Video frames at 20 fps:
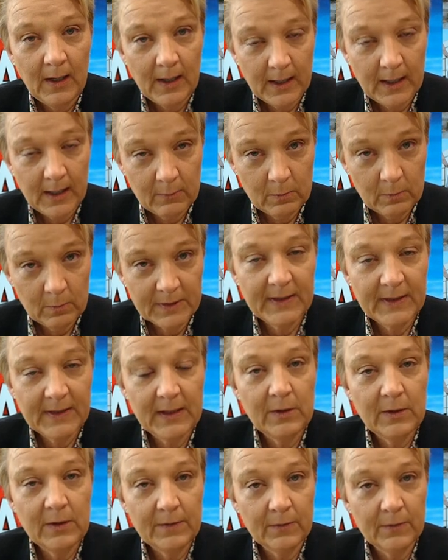We will
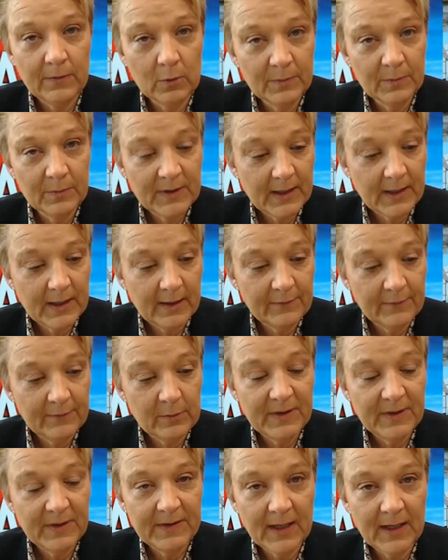send you the forms that have to
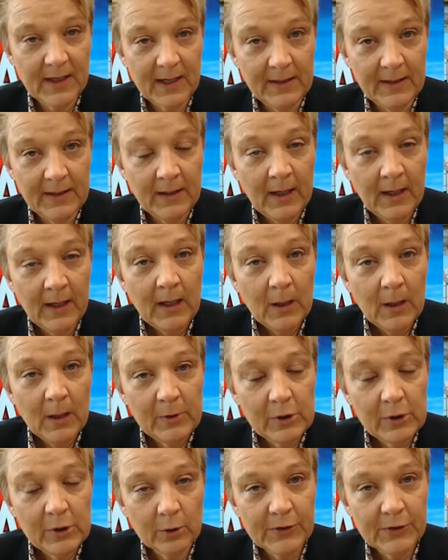be signed,
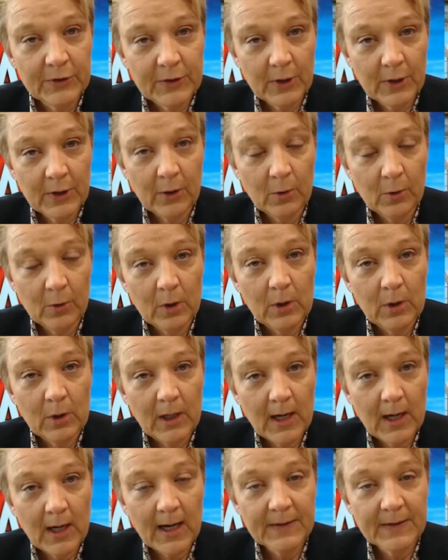which also
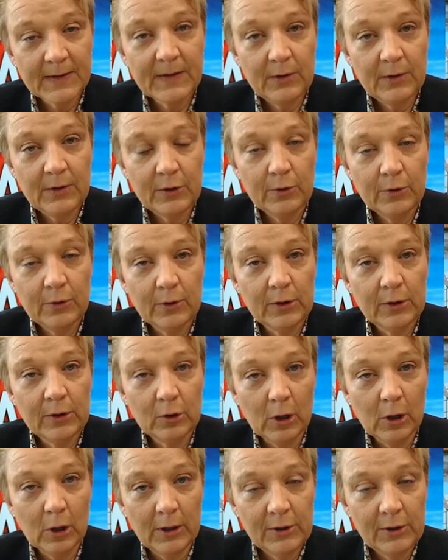ask you to
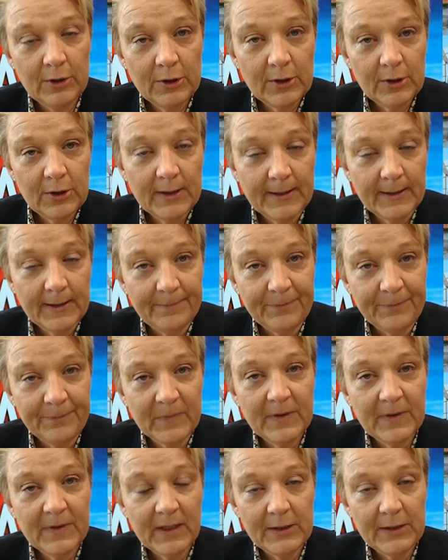acknowledge
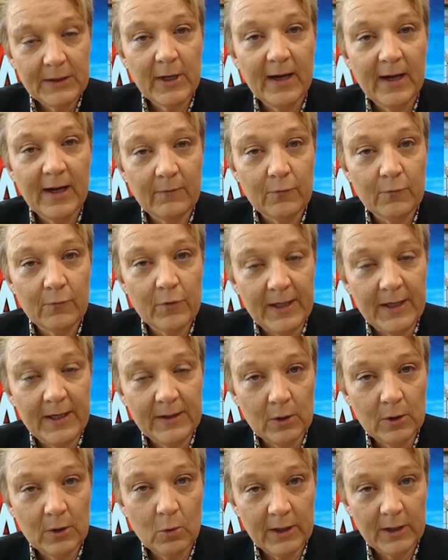that you have
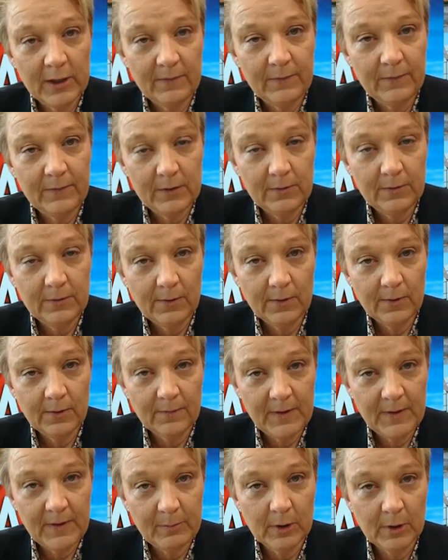read quite a few
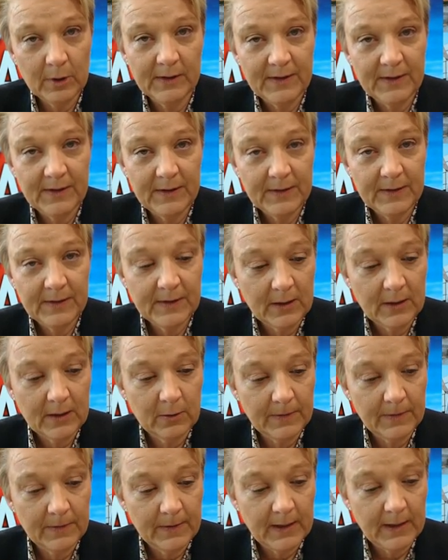of the policies that are
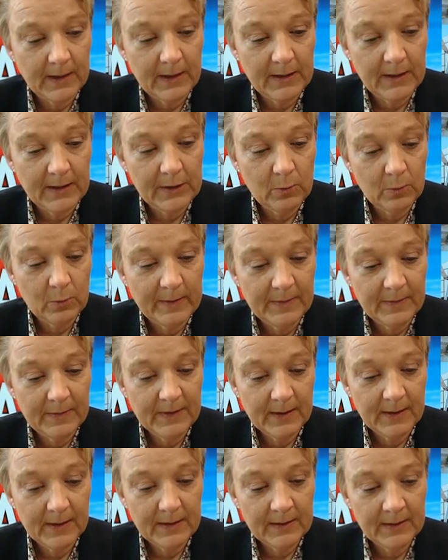on the ANU
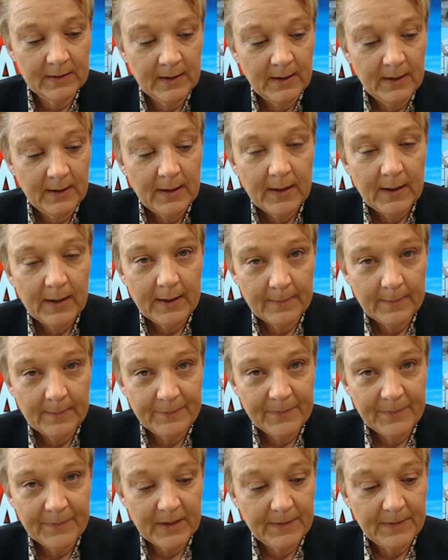website,
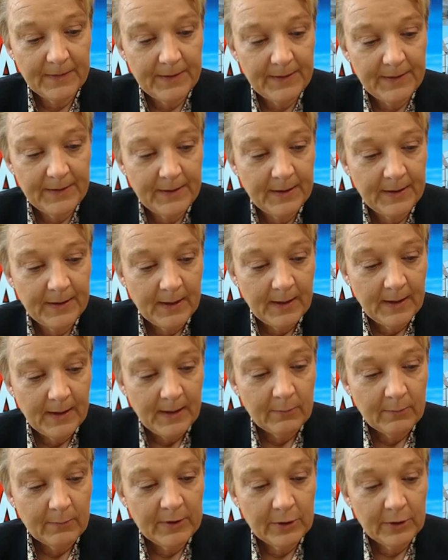and the
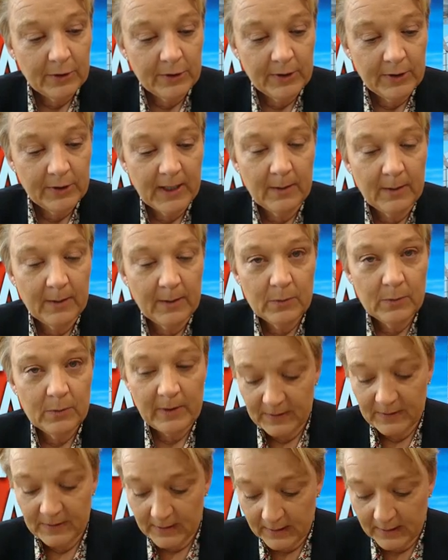Return to Campus
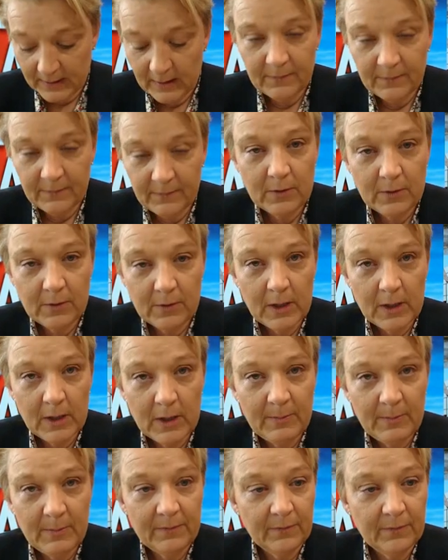website gives you quite a
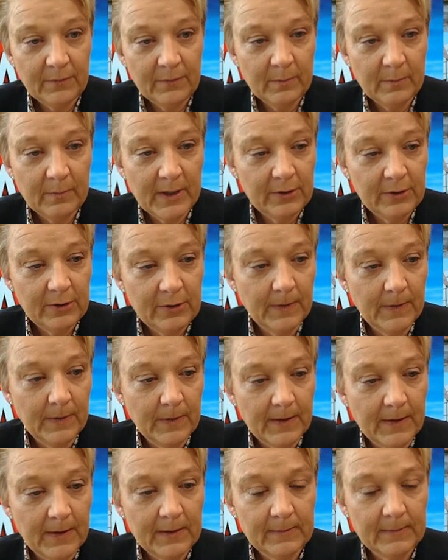bit of information on
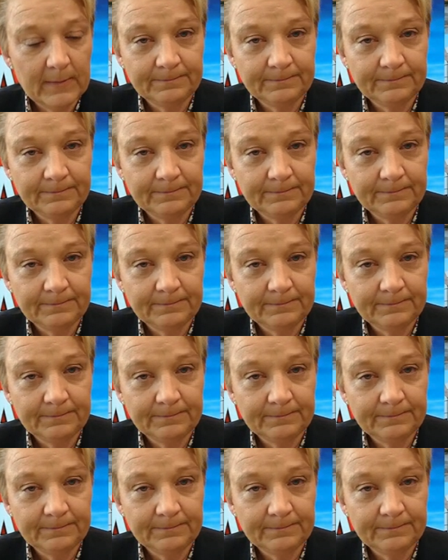that.